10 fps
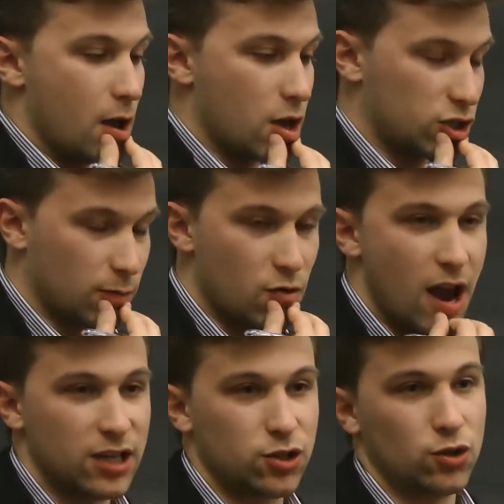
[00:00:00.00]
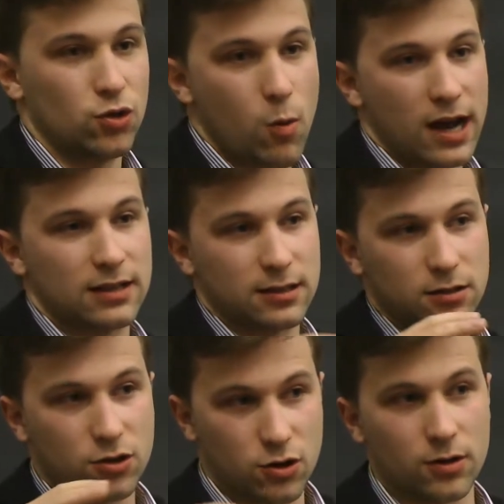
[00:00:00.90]
summarize to you what is
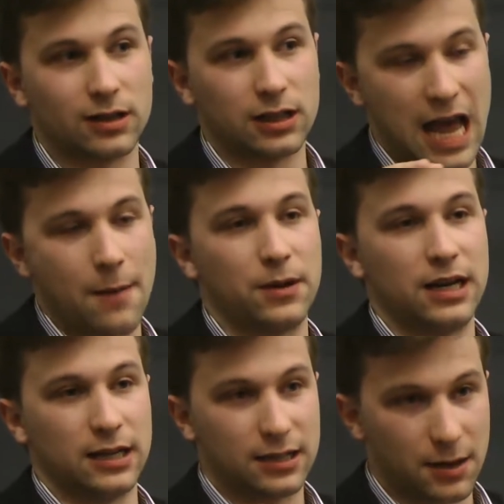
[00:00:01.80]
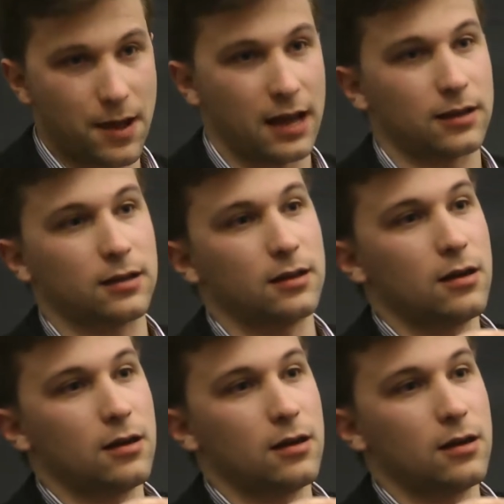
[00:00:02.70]
currently happening in Quebec,